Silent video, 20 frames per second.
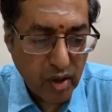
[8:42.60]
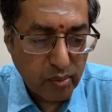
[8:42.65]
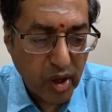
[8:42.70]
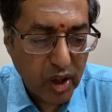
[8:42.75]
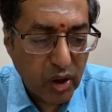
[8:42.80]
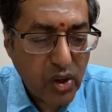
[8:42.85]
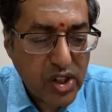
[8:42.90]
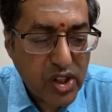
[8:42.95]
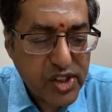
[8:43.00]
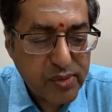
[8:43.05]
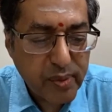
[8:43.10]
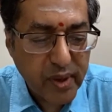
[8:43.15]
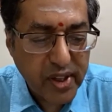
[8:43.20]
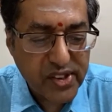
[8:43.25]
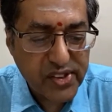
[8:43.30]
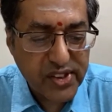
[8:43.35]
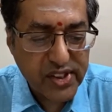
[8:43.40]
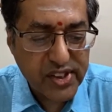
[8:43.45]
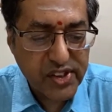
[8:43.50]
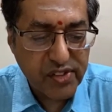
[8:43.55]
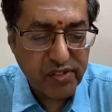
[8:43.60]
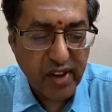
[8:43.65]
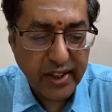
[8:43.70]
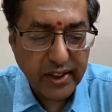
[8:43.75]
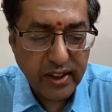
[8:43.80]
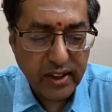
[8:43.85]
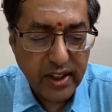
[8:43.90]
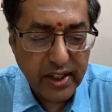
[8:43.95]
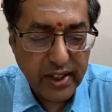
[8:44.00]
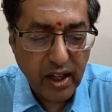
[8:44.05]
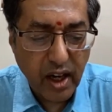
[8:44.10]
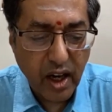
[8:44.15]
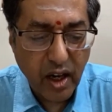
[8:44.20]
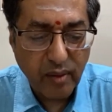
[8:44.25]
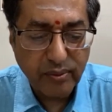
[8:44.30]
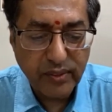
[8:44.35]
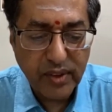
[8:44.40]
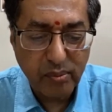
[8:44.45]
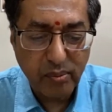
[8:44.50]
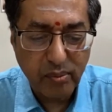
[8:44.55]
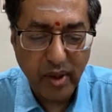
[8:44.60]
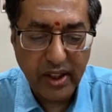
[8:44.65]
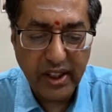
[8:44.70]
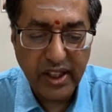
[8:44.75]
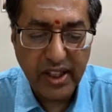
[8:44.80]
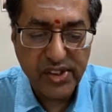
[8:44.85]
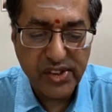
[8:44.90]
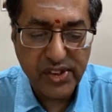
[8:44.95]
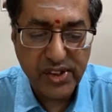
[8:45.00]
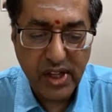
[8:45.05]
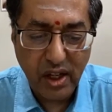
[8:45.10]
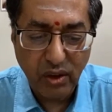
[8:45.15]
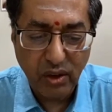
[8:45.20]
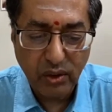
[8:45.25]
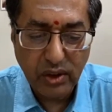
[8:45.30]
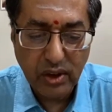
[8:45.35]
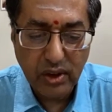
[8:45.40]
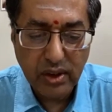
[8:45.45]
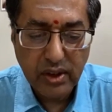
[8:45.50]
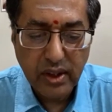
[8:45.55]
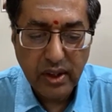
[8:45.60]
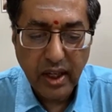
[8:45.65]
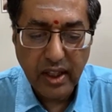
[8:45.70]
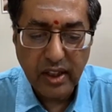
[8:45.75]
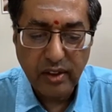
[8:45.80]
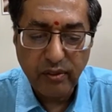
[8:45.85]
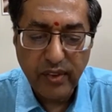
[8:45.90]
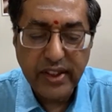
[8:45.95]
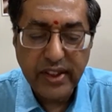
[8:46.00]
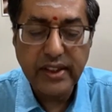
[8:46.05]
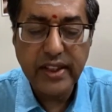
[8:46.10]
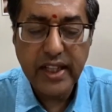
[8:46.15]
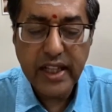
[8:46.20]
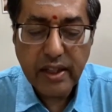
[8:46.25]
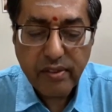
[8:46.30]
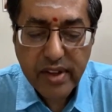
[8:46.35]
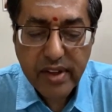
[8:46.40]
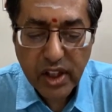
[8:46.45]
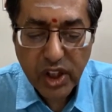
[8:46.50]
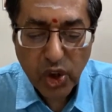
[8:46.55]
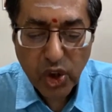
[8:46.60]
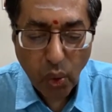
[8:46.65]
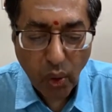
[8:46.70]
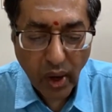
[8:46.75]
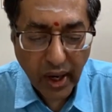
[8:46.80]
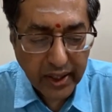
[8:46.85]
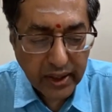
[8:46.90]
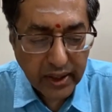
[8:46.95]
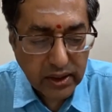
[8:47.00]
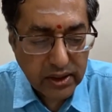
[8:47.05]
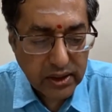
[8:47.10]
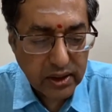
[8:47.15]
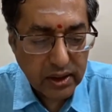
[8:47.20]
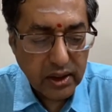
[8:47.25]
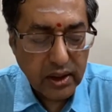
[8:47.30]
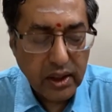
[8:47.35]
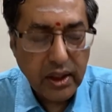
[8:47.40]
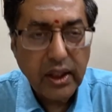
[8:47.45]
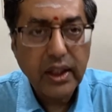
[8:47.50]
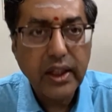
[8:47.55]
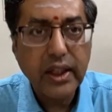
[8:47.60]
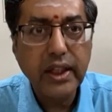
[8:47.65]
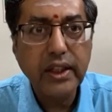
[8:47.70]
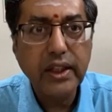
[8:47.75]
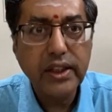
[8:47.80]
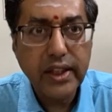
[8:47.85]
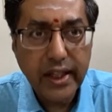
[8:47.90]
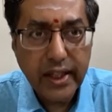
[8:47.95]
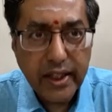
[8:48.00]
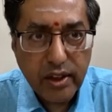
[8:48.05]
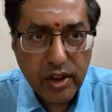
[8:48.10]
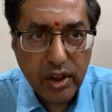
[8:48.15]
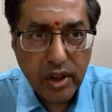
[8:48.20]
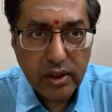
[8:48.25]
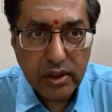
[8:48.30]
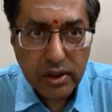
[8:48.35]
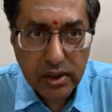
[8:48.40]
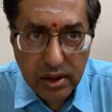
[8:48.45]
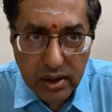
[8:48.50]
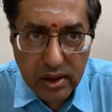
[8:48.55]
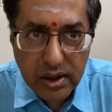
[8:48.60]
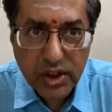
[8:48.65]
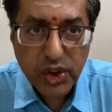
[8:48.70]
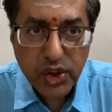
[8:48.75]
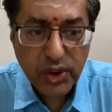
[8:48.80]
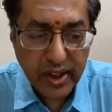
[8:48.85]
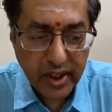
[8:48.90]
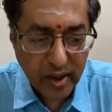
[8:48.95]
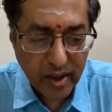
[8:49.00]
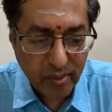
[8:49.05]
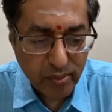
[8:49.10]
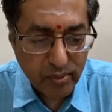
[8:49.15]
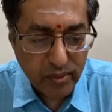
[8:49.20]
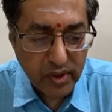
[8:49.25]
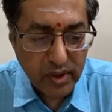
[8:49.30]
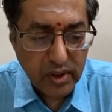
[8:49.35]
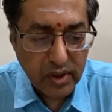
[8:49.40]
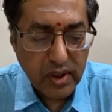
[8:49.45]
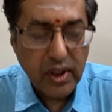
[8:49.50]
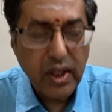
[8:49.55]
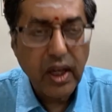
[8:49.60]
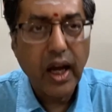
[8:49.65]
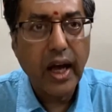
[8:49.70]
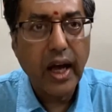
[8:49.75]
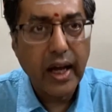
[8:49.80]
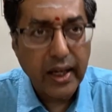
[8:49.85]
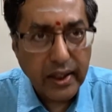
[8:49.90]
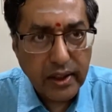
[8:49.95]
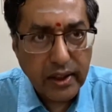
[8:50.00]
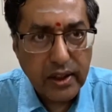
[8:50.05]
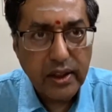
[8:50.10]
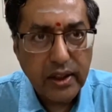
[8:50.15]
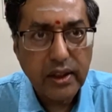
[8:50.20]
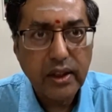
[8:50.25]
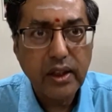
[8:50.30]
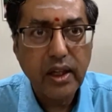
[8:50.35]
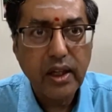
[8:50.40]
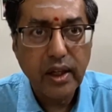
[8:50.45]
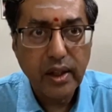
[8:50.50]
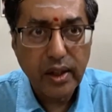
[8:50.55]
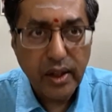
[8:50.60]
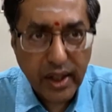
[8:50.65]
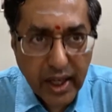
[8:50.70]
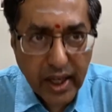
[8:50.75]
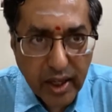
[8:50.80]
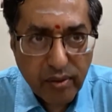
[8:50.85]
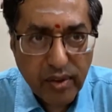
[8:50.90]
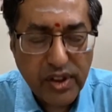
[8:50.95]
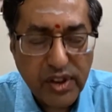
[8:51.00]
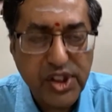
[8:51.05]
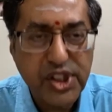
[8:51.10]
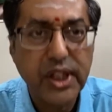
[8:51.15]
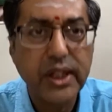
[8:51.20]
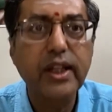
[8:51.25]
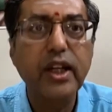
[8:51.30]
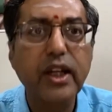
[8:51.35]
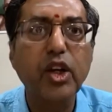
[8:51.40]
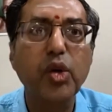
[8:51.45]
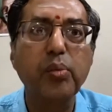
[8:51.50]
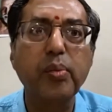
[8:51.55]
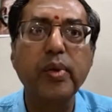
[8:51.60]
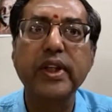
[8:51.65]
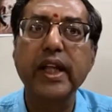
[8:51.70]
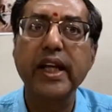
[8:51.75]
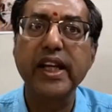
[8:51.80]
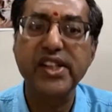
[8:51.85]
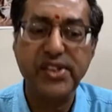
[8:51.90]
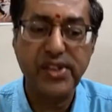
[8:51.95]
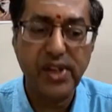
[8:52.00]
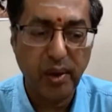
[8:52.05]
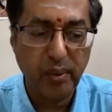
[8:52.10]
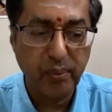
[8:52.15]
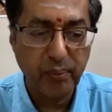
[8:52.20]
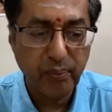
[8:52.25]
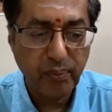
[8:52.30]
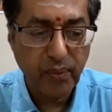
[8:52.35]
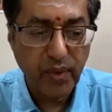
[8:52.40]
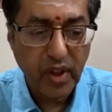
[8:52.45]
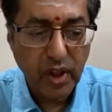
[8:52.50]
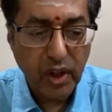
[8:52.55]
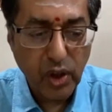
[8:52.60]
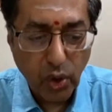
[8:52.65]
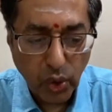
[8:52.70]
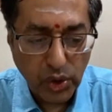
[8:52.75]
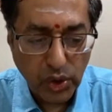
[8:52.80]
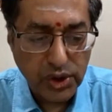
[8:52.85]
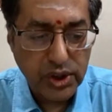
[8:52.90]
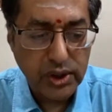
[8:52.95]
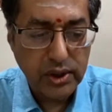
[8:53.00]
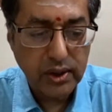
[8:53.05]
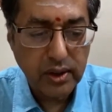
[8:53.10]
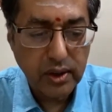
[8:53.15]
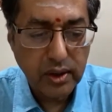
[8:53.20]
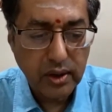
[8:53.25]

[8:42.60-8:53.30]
Bhagavan's presence finally calmed the monkeys down, and when they were quiet, he turned to them and gave a gentle upadesa, quote,